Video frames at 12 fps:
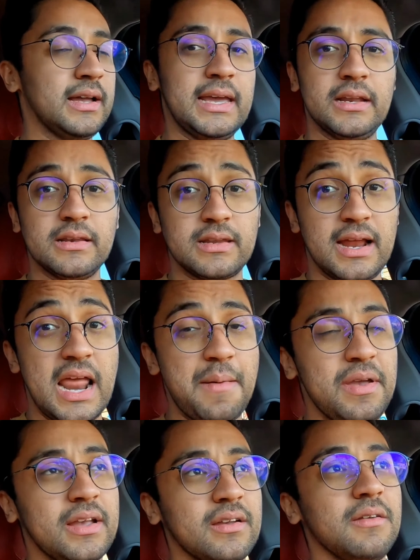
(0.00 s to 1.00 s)
Again,
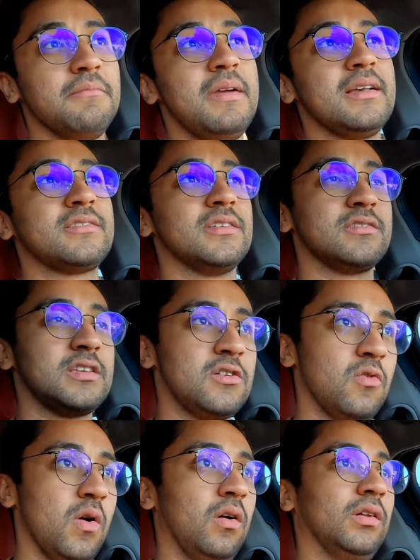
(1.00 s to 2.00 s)
dynamic makes the
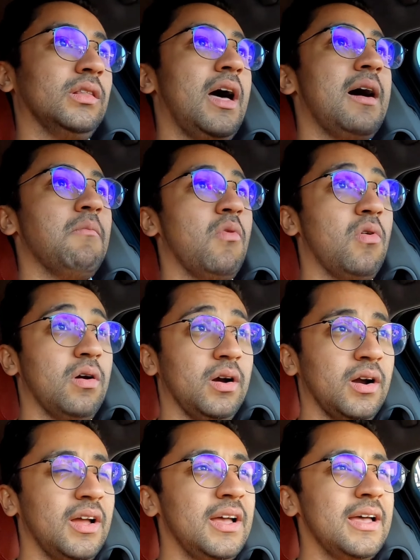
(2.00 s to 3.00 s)
steering wheel a lot
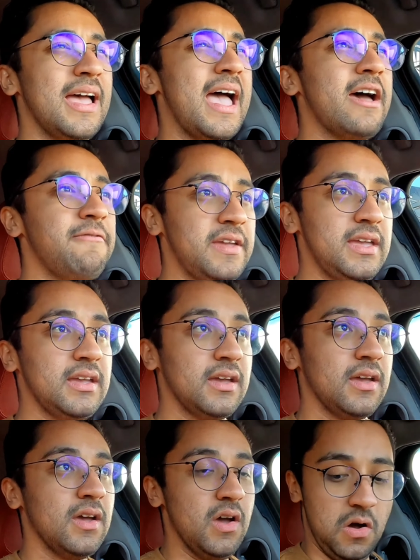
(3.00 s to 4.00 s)
more
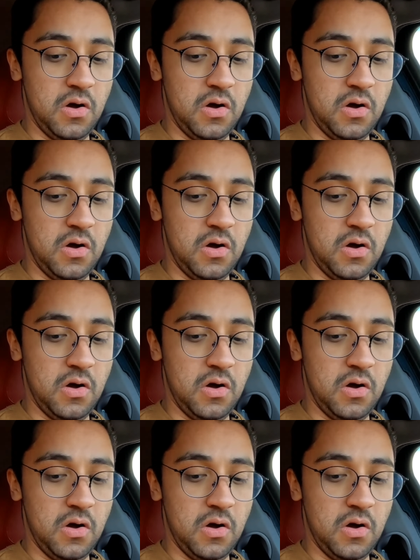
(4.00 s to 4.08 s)
heavy,